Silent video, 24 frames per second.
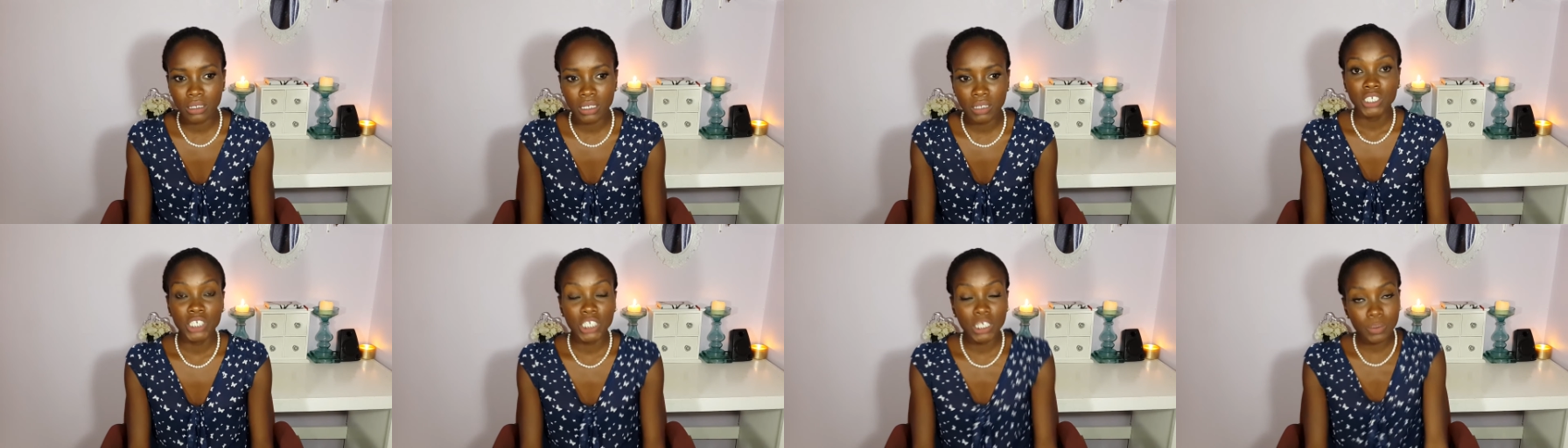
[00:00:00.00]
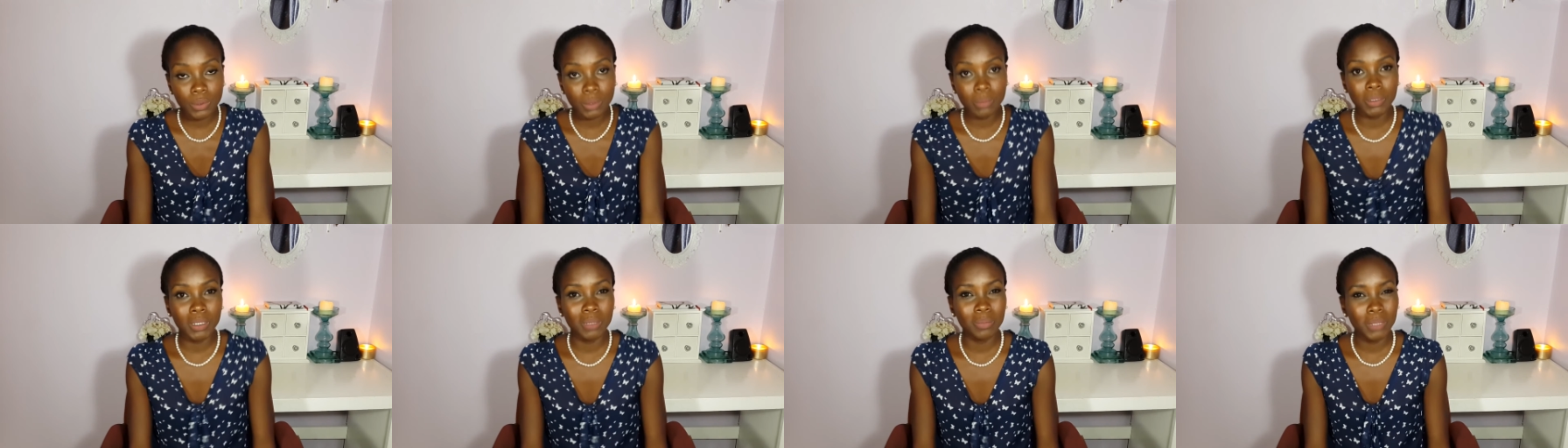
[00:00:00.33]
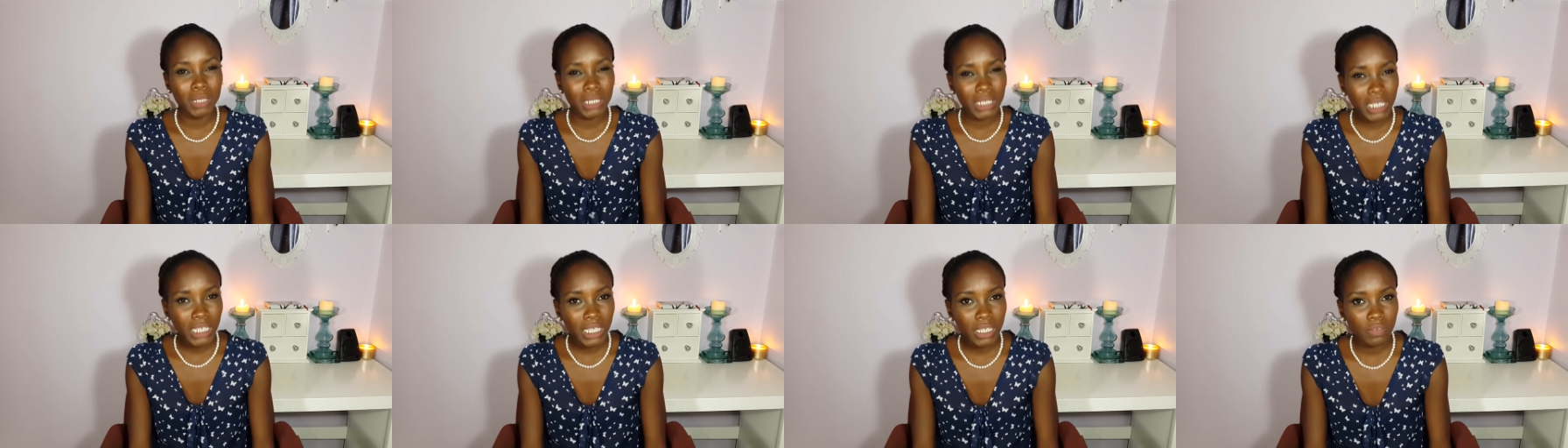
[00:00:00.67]
she would be
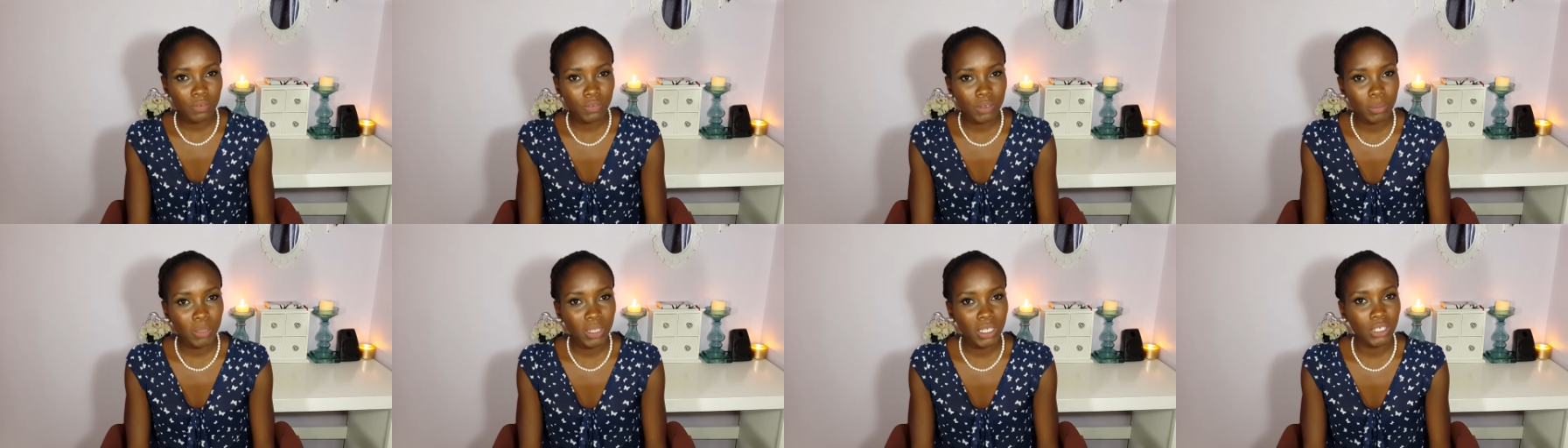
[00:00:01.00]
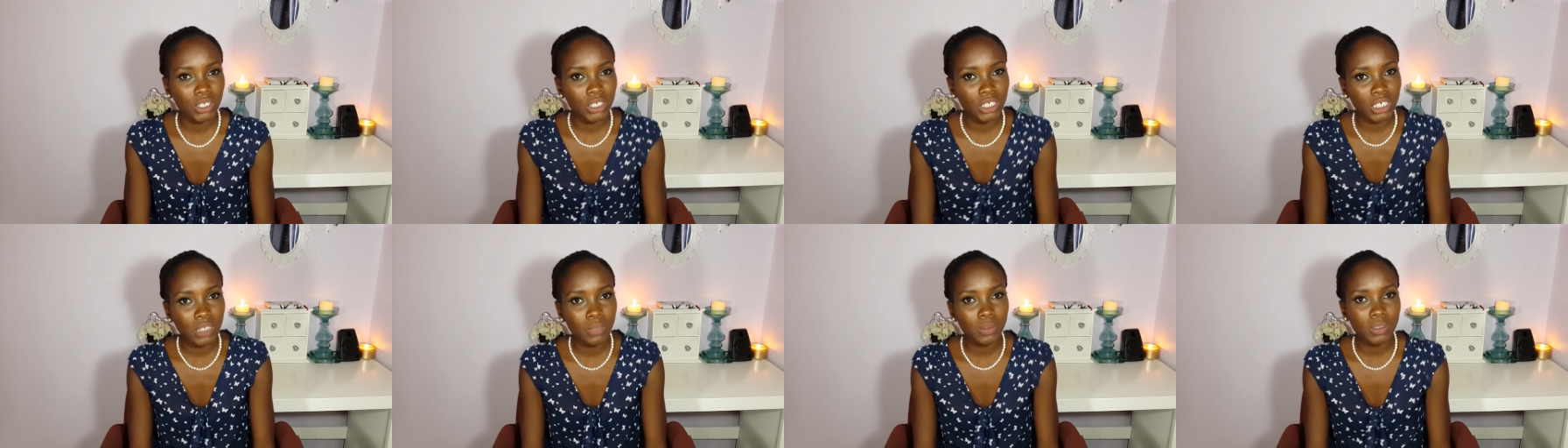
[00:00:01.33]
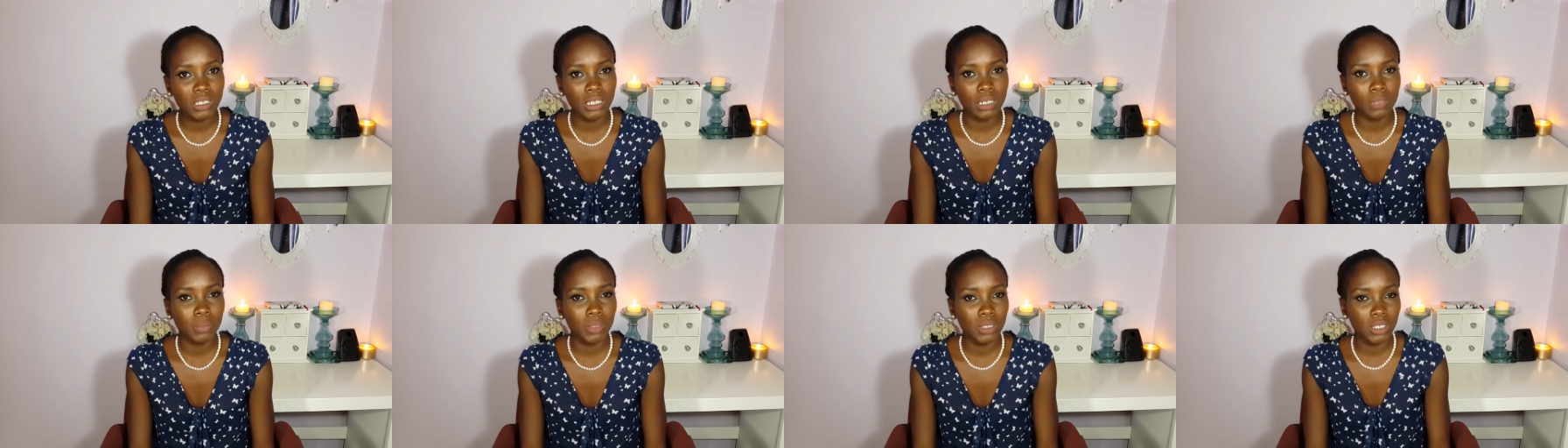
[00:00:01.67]
believed because she was
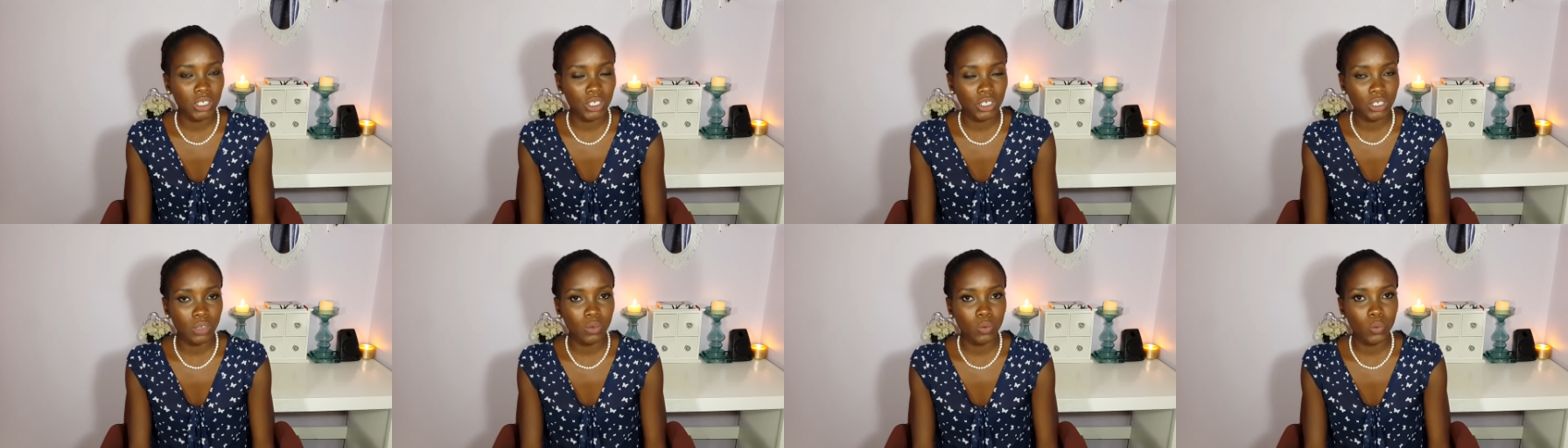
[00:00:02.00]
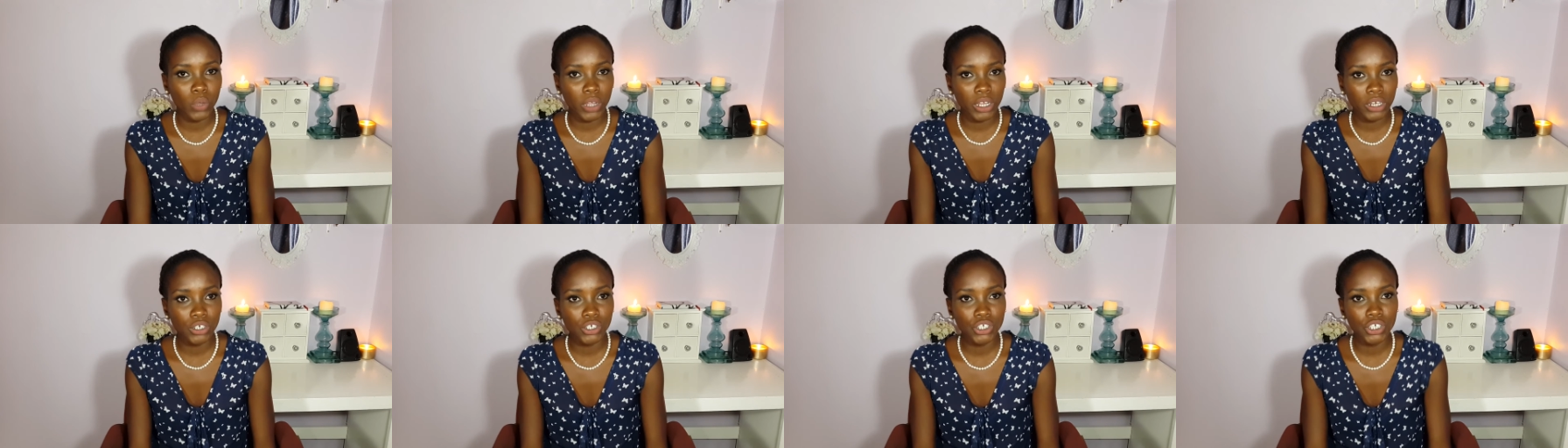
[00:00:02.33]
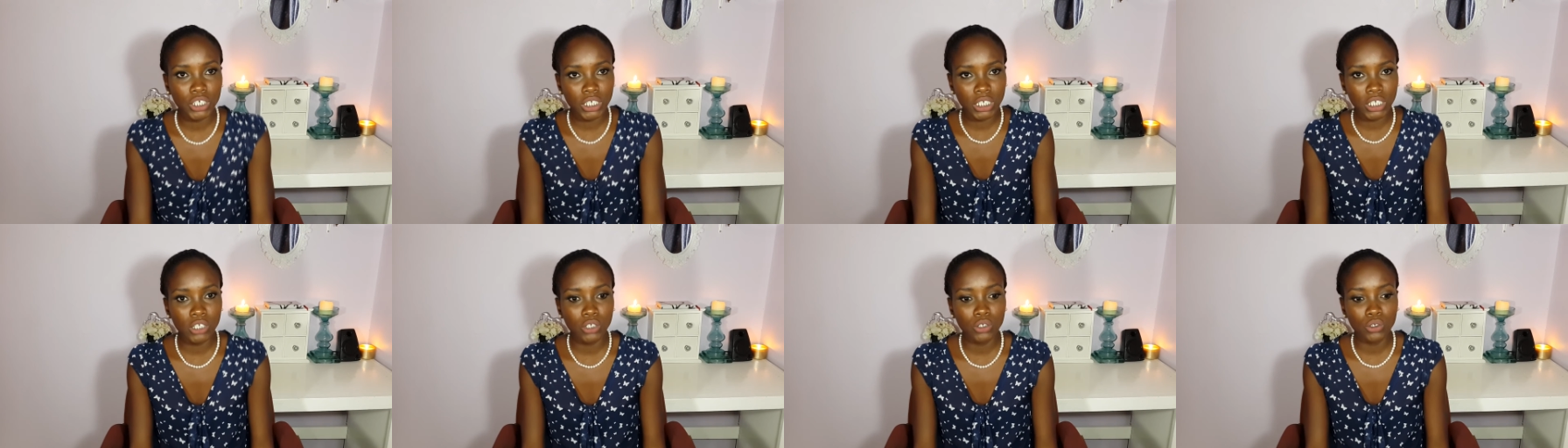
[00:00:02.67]
in a position where
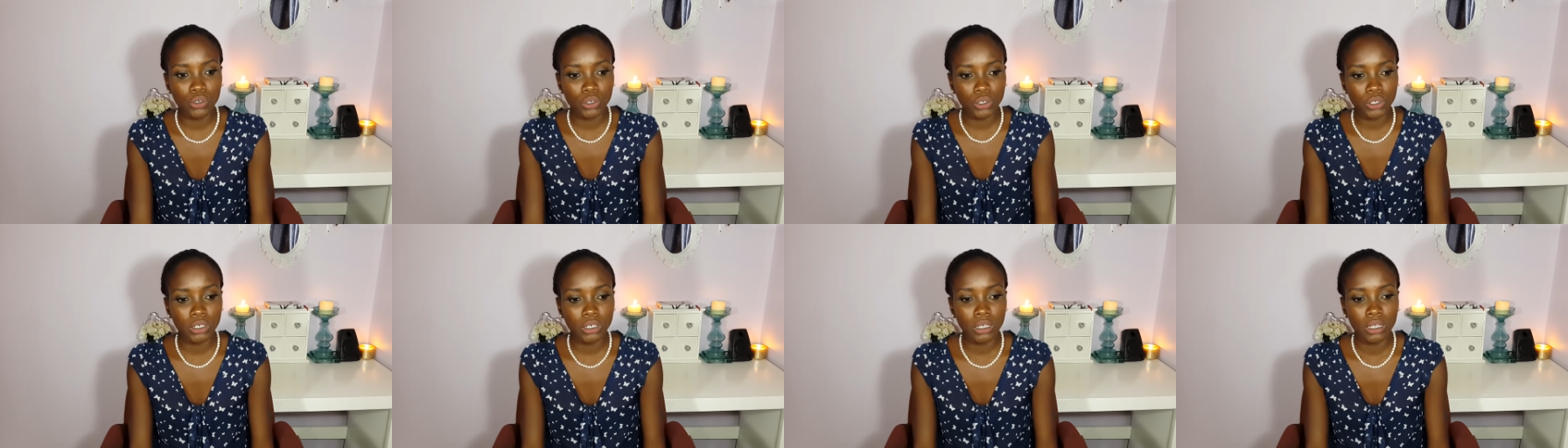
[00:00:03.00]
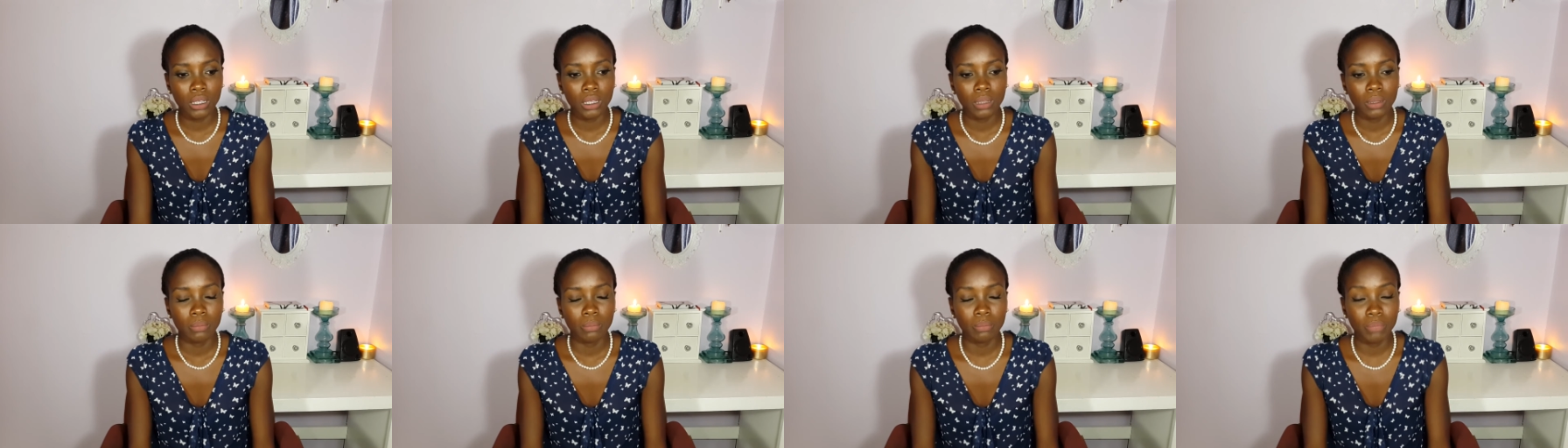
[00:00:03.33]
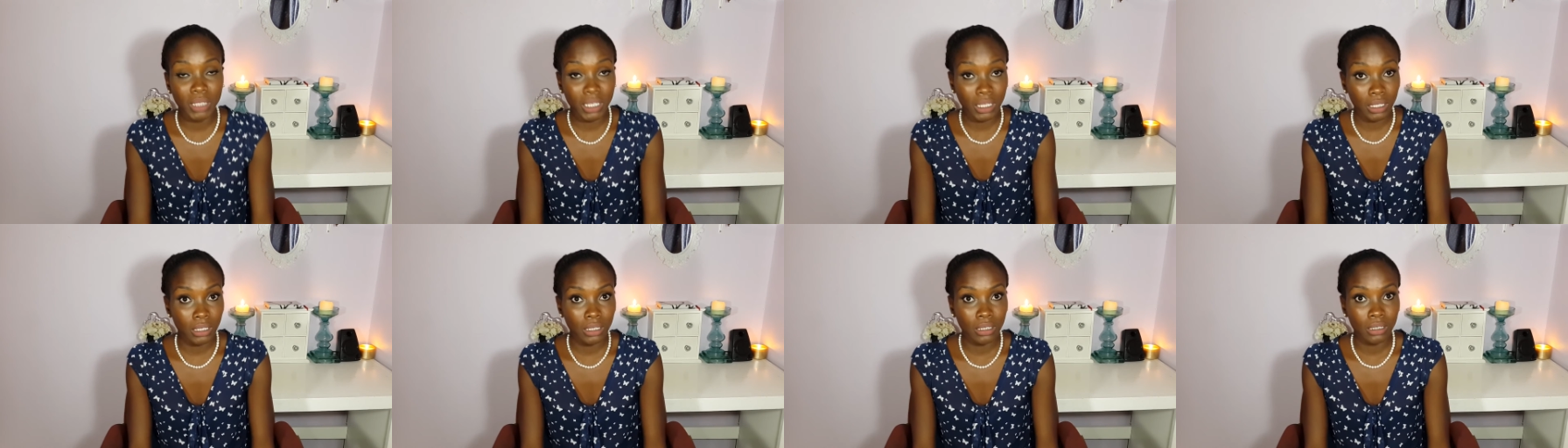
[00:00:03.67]
she could
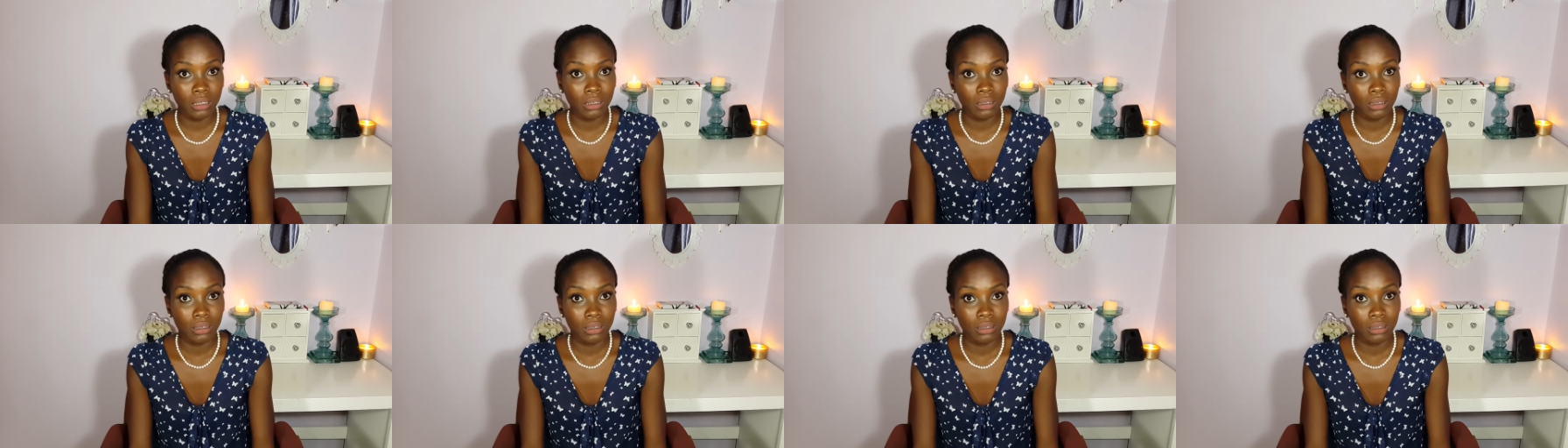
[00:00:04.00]
be